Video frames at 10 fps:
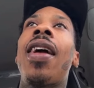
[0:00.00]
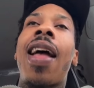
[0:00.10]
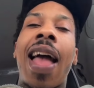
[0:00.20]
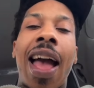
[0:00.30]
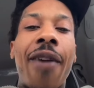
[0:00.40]
I
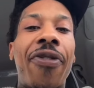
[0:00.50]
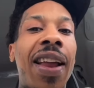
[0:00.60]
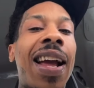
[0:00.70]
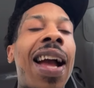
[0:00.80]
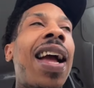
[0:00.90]
feel like I
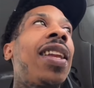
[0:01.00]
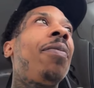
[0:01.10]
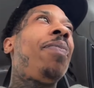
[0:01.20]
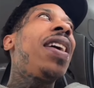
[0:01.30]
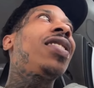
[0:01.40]
got the best
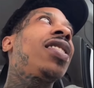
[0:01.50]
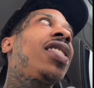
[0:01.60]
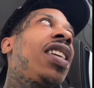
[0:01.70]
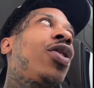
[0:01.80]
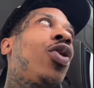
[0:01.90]
success
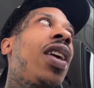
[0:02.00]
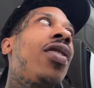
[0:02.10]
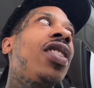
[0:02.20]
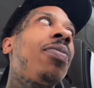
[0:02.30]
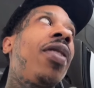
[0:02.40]
story out this
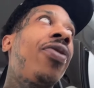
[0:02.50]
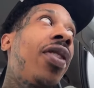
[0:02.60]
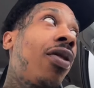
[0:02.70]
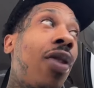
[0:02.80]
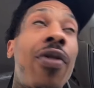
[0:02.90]
motherfucker.
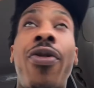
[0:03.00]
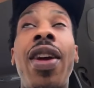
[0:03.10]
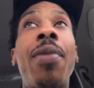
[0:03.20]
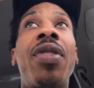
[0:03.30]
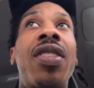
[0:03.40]
Rayful Edmonds
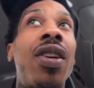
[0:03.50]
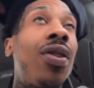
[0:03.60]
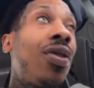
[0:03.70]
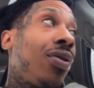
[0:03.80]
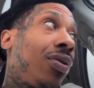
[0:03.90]
told.
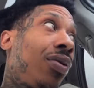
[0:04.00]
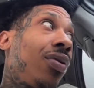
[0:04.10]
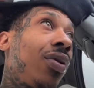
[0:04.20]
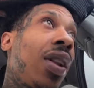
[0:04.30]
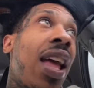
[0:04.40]

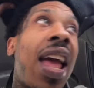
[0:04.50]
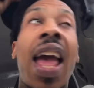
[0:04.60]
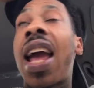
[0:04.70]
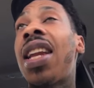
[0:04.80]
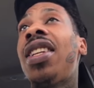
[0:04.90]
And he
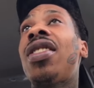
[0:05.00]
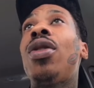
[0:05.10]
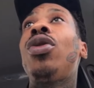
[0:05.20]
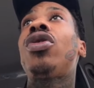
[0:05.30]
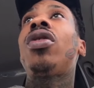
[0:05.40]
sold
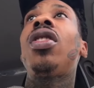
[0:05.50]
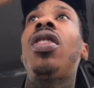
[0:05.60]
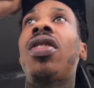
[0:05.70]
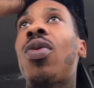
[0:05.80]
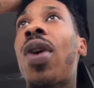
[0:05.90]
drugs.
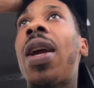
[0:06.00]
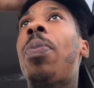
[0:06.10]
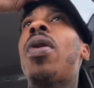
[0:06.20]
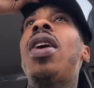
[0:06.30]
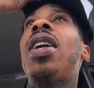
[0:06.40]
Wayne Perry
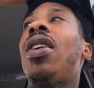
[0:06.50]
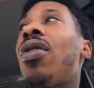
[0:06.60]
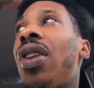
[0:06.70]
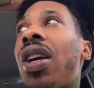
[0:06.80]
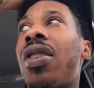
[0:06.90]
killed
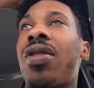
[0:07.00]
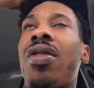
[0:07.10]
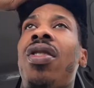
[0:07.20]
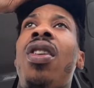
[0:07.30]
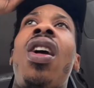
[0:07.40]
niggas.
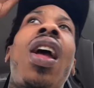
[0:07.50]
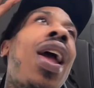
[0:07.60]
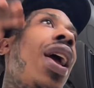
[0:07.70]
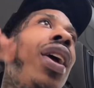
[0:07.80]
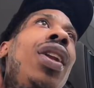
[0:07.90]
And
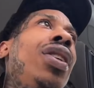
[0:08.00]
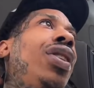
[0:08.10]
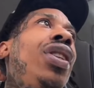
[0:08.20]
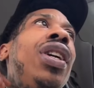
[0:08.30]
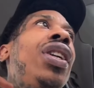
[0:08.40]
Glizzy did
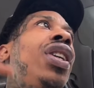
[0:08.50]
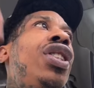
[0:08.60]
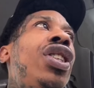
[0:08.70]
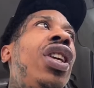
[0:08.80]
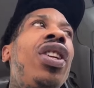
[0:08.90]
this shit
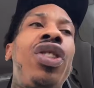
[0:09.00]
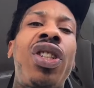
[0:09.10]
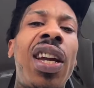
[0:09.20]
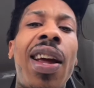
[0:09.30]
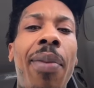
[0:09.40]
legit.
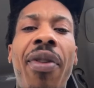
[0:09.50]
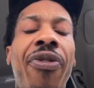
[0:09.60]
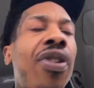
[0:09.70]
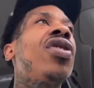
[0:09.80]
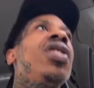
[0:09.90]
I'm the first
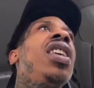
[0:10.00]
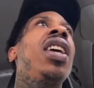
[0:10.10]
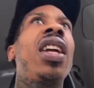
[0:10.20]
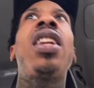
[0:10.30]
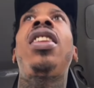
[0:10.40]
nigga in the
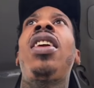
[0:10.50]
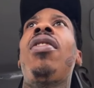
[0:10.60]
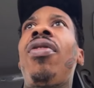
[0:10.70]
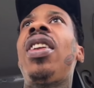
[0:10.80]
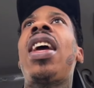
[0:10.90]
DMV that
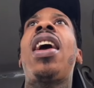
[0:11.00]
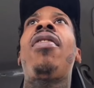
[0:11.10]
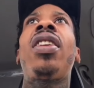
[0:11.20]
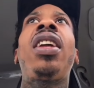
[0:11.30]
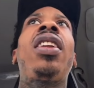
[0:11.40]
ever did
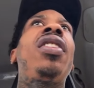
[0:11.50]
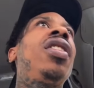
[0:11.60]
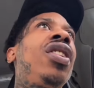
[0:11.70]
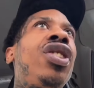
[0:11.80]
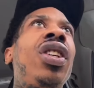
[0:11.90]
it the
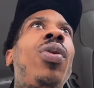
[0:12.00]
legit way.